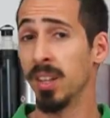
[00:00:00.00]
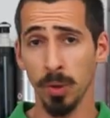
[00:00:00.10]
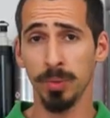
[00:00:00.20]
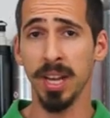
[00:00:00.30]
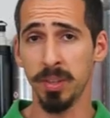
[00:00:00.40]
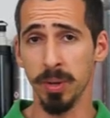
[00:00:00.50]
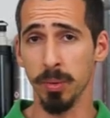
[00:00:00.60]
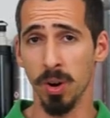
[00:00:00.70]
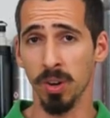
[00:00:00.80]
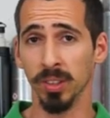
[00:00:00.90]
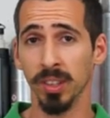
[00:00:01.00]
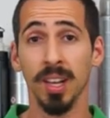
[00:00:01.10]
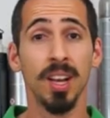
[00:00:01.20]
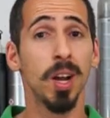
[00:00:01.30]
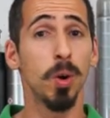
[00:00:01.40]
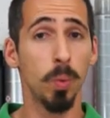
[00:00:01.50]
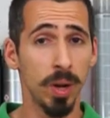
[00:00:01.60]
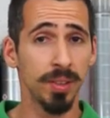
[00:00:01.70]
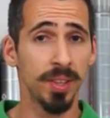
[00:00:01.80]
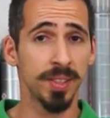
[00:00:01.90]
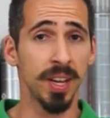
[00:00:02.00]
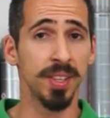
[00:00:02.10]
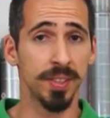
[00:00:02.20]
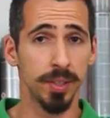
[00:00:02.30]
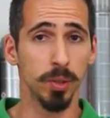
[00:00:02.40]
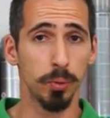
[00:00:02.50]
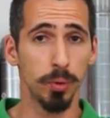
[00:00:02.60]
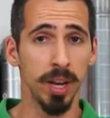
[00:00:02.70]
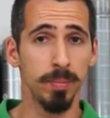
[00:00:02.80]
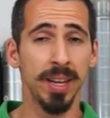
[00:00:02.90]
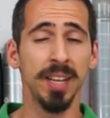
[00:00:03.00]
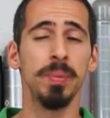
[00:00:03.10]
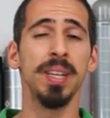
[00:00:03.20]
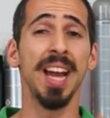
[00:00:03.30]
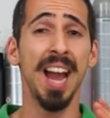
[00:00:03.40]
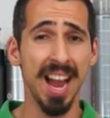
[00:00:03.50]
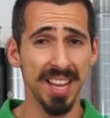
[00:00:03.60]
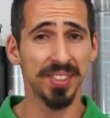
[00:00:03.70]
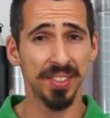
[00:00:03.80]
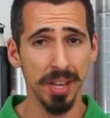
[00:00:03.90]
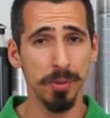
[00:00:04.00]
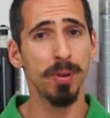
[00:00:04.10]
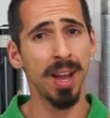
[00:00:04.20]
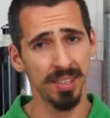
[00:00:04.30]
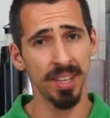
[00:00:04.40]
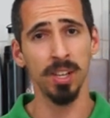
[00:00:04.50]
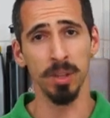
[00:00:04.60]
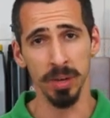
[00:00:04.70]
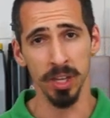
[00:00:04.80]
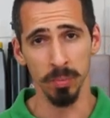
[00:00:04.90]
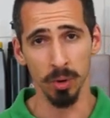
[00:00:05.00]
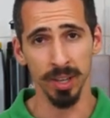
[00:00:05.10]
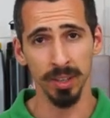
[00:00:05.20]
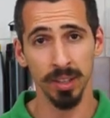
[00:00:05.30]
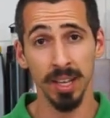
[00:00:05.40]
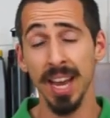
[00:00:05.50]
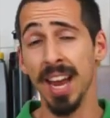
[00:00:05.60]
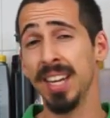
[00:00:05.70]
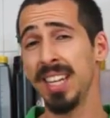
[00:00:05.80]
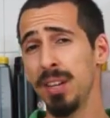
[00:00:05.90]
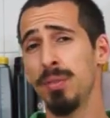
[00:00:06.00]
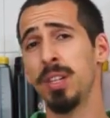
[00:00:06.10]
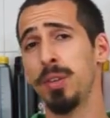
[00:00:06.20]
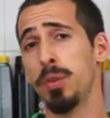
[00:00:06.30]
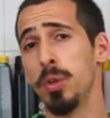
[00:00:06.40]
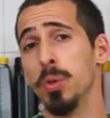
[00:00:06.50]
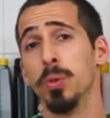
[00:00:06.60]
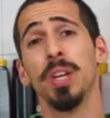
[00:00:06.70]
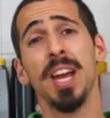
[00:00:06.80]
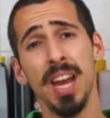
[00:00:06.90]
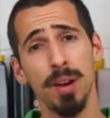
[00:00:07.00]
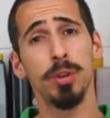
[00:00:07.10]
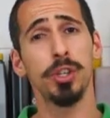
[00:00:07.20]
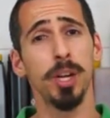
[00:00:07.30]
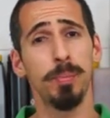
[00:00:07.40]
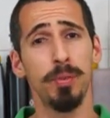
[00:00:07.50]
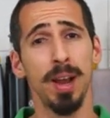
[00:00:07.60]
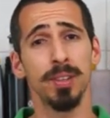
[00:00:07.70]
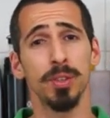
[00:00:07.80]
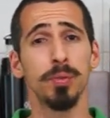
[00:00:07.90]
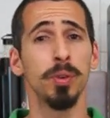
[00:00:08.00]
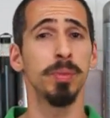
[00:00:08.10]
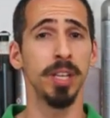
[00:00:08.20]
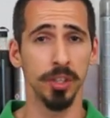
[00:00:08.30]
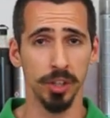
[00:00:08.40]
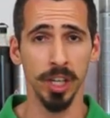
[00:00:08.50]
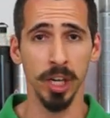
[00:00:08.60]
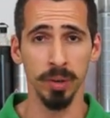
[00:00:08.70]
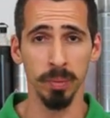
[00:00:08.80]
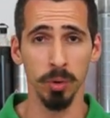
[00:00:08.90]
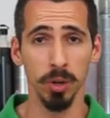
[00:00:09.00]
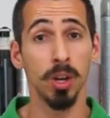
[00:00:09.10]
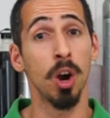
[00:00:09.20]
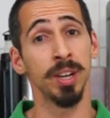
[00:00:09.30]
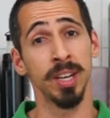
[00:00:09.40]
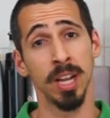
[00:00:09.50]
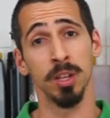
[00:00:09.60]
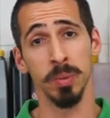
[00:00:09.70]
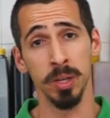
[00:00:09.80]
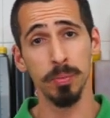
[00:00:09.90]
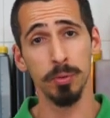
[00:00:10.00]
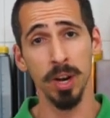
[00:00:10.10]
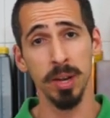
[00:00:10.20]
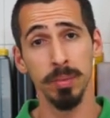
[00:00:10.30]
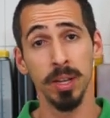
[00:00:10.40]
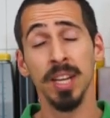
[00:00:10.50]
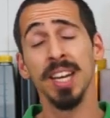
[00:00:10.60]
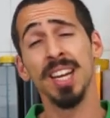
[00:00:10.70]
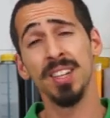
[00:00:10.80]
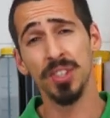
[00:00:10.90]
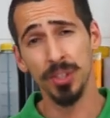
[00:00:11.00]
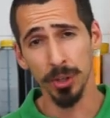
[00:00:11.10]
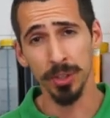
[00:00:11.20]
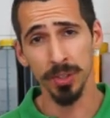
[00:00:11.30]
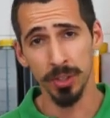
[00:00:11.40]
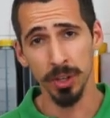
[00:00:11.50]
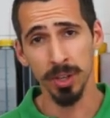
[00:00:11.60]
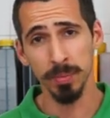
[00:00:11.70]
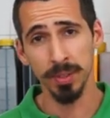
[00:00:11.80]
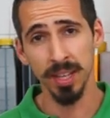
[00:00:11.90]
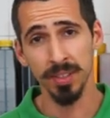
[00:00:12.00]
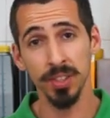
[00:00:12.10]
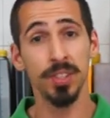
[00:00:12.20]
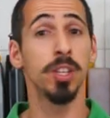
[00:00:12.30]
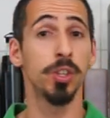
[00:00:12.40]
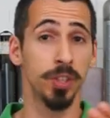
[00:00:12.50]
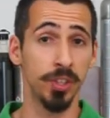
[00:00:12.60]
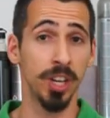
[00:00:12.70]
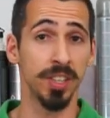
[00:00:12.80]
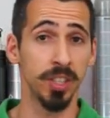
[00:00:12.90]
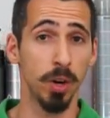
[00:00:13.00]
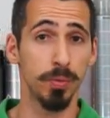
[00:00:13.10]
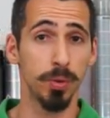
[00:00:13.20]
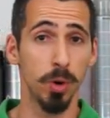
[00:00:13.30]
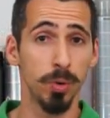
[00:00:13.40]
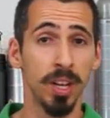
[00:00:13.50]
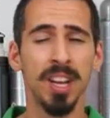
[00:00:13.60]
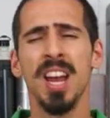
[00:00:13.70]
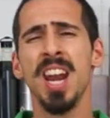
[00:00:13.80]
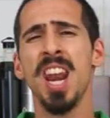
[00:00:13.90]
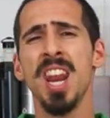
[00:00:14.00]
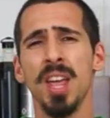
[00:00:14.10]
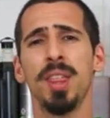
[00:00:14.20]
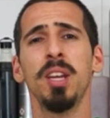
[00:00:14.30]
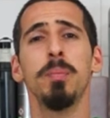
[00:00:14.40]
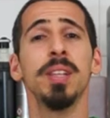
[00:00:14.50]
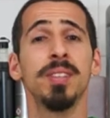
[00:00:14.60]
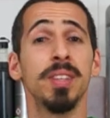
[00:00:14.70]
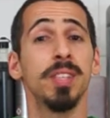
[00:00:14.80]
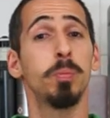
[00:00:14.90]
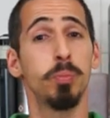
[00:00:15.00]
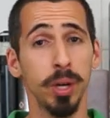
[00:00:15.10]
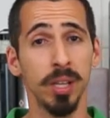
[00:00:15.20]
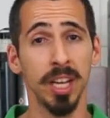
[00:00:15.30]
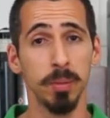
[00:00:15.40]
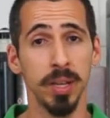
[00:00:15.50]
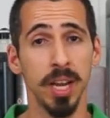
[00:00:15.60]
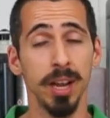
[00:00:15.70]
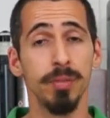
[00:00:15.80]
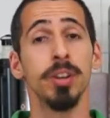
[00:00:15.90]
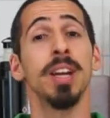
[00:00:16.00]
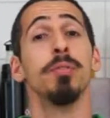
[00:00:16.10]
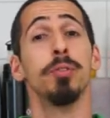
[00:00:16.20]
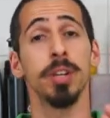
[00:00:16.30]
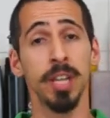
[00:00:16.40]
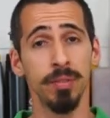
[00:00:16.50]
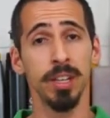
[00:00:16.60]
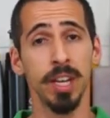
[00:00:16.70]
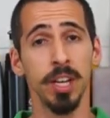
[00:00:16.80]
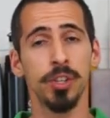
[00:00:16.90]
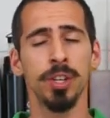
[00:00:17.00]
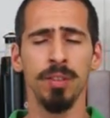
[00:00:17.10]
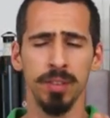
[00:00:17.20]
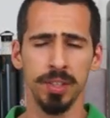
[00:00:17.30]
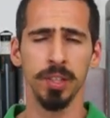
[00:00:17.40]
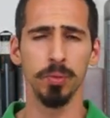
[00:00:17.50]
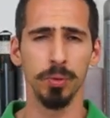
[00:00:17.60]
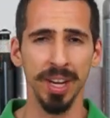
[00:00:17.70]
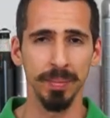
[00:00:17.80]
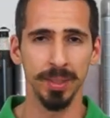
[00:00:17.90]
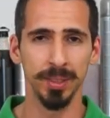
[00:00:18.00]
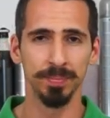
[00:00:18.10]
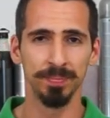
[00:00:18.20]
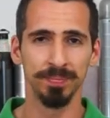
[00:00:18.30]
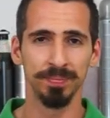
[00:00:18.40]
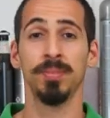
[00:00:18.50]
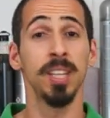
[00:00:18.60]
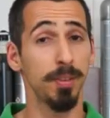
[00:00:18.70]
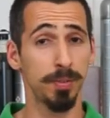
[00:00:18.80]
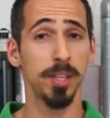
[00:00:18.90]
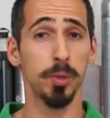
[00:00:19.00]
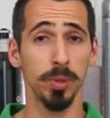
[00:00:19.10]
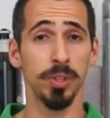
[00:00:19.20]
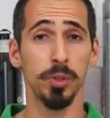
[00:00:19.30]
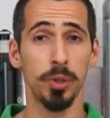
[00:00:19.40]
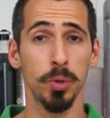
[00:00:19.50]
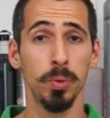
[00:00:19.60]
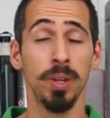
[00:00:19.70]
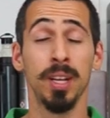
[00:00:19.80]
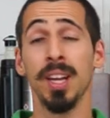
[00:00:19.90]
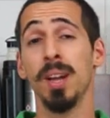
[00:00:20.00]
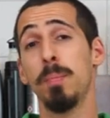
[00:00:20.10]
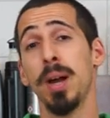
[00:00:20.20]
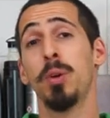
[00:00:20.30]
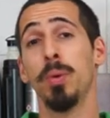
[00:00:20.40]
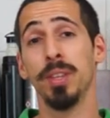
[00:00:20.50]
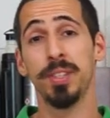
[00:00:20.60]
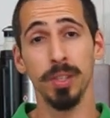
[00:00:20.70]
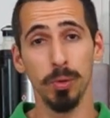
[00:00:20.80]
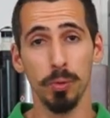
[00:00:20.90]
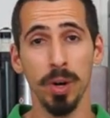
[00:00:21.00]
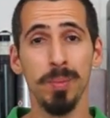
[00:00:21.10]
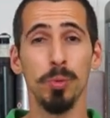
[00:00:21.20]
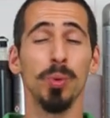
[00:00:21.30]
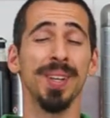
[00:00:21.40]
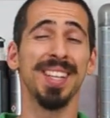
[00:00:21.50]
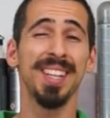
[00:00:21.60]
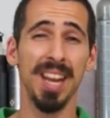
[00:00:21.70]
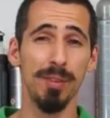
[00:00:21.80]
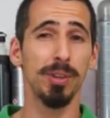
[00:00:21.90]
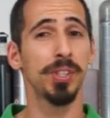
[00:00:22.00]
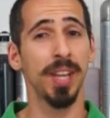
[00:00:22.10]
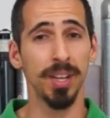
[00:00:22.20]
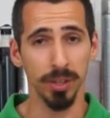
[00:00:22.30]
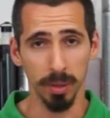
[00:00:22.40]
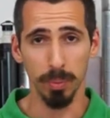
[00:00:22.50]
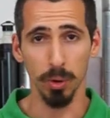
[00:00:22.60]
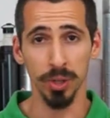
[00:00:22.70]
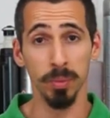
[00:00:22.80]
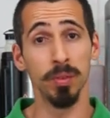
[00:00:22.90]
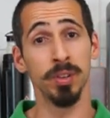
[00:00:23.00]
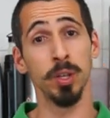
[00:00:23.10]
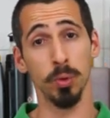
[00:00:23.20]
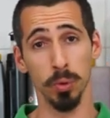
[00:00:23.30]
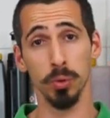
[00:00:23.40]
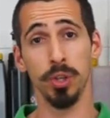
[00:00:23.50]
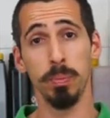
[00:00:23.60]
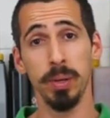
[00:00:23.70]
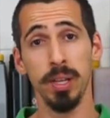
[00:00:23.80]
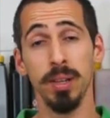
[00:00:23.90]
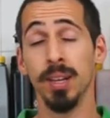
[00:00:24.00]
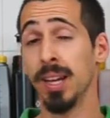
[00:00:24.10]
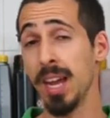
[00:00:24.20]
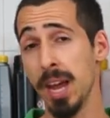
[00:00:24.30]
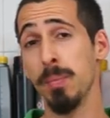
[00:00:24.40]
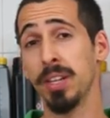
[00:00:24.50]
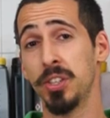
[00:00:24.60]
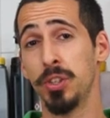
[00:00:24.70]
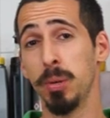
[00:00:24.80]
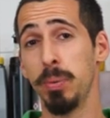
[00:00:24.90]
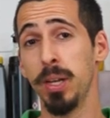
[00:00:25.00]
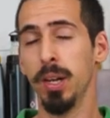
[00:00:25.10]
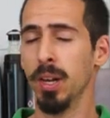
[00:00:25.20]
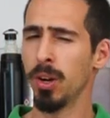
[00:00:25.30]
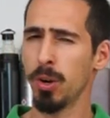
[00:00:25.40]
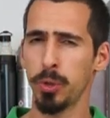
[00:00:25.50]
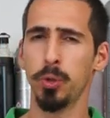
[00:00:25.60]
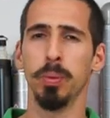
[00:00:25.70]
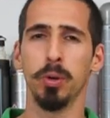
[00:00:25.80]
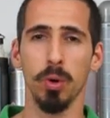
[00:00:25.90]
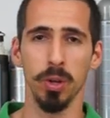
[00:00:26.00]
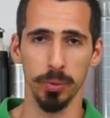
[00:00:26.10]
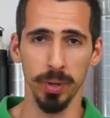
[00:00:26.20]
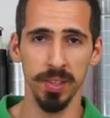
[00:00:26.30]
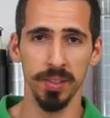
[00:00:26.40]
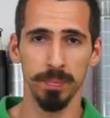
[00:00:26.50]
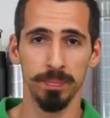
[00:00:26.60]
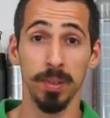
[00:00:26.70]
Don't get me wrong, a well-designed steel frame can be as stiff as an aluminium one. And even if you use every shape factor from the engineering book on an aluminium frame, in certain circumstances, such as in off-road, nothing beats the spring-like behavior and forgiving nature of a steel frame. If this wasn't true, a bike with a steel frame would never stand on the podium of an Enduro GP, MXGP or Supercross race.